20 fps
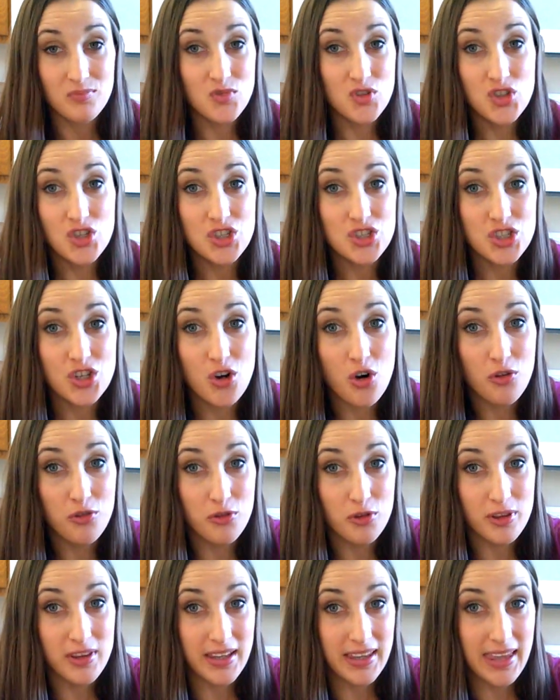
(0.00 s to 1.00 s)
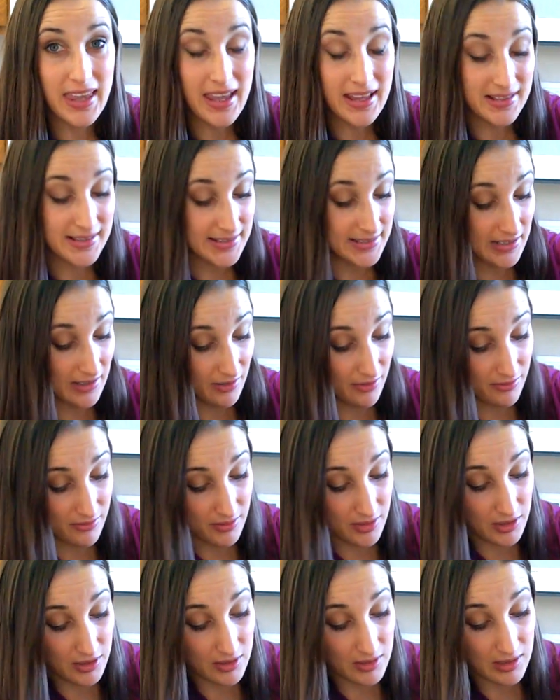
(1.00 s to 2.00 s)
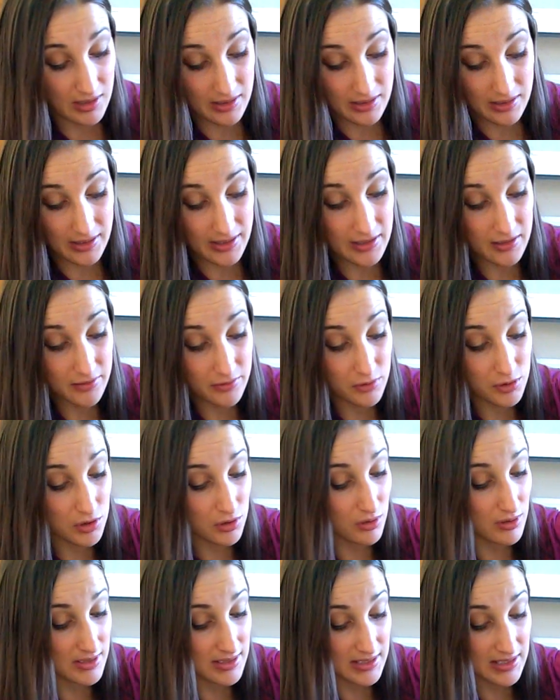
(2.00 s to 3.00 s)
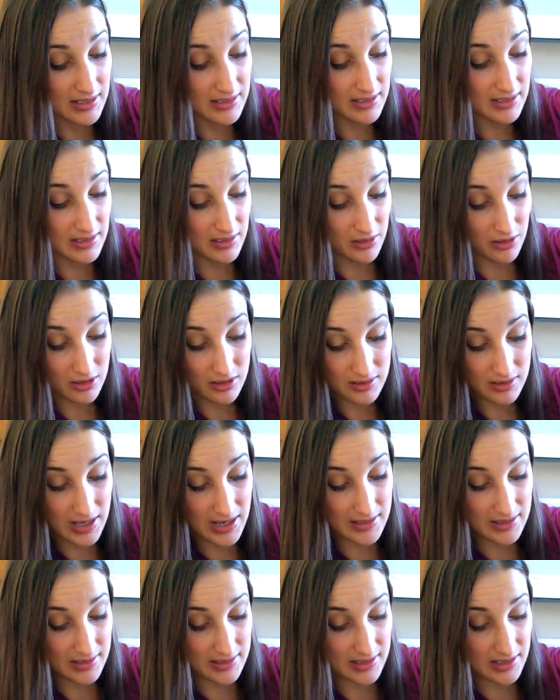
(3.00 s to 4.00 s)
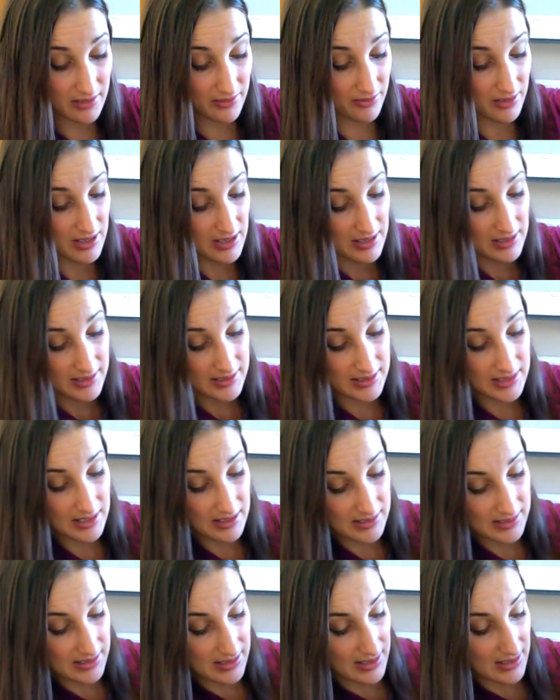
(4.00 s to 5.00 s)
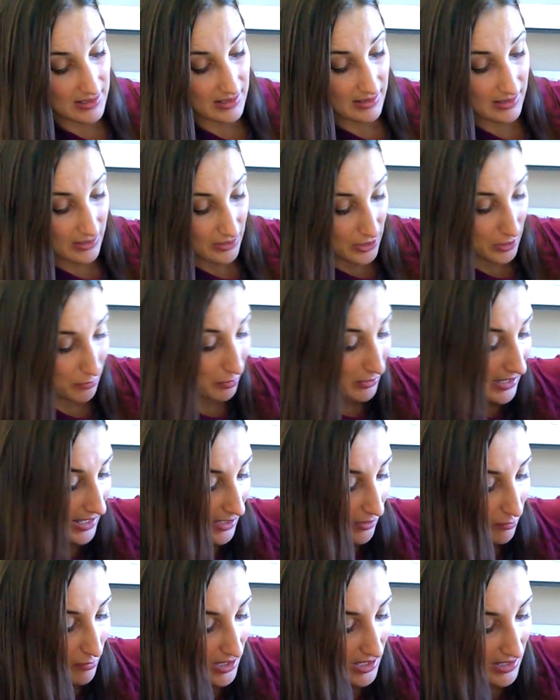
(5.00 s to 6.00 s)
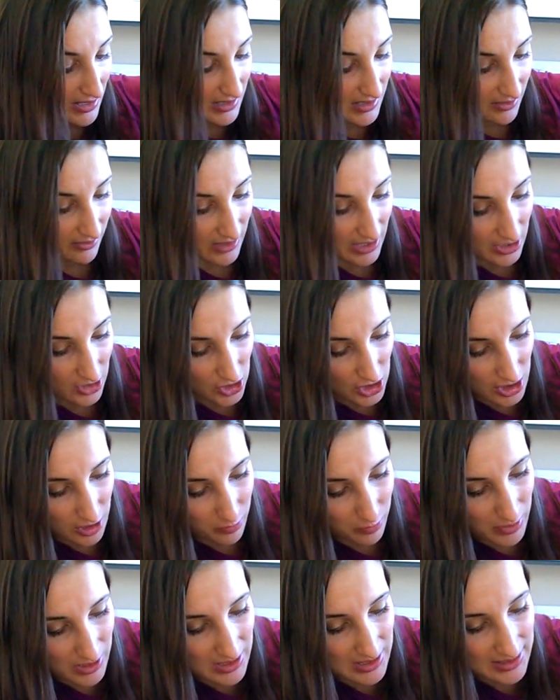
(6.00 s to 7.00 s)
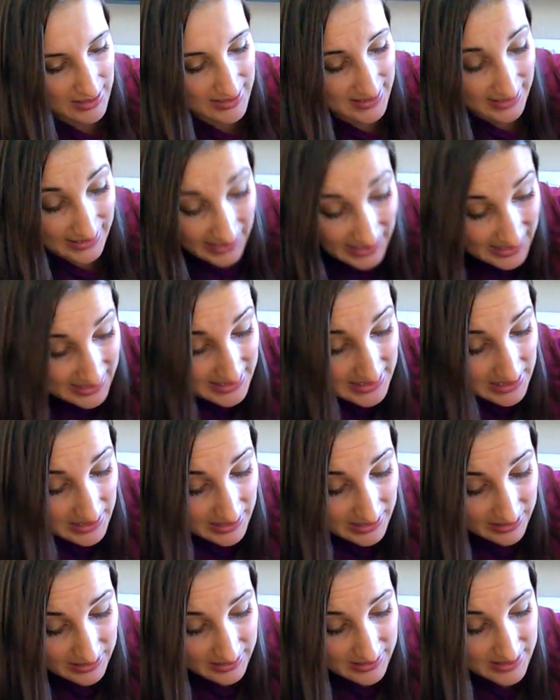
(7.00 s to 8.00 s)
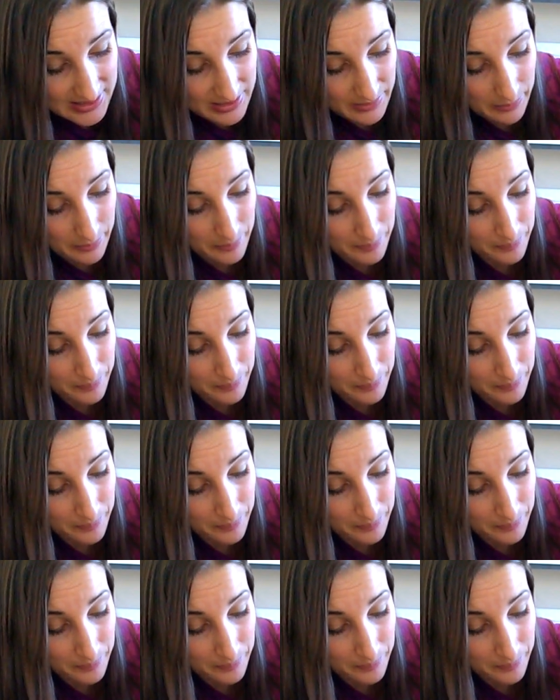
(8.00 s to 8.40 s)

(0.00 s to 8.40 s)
just go for the canned stuff. The health food store sell it, all kinds of stuff sells it. And there's black beans, I've got chickpeas, lentils.